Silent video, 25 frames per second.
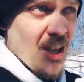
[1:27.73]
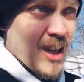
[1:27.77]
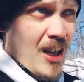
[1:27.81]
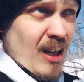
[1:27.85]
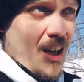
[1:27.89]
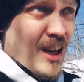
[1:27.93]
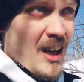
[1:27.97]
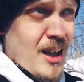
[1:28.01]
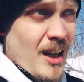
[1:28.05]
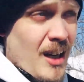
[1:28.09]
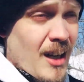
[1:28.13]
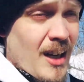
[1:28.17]

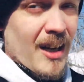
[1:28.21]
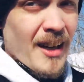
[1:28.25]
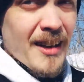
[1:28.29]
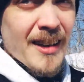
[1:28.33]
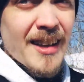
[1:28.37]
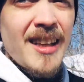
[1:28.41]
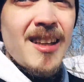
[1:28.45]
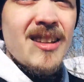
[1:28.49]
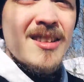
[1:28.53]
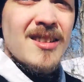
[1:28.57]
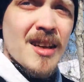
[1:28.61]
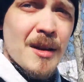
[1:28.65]
Uh,
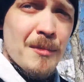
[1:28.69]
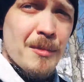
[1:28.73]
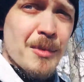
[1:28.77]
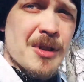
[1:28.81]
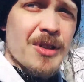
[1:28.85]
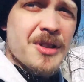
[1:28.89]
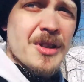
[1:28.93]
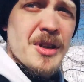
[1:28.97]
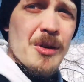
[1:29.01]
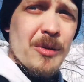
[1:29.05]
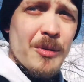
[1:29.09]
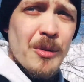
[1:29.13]
in this
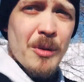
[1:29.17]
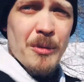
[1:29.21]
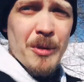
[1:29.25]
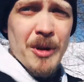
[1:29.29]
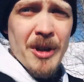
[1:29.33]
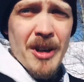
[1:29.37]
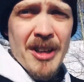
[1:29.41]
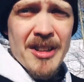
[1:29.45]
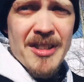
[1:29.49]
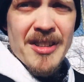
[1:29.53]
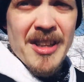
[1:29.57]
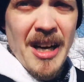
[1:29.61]
episode, what
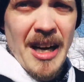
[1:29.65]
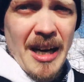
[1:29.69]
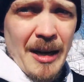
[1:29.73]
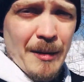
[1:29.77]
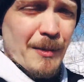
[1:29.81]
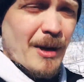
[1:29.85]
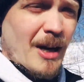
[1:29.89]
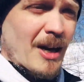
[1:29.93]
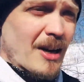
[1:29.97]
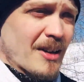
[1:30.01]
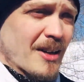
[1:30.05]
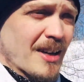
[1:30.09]
we're gonna talk
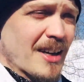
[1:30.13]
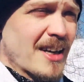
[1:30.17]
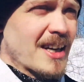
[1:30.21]
about,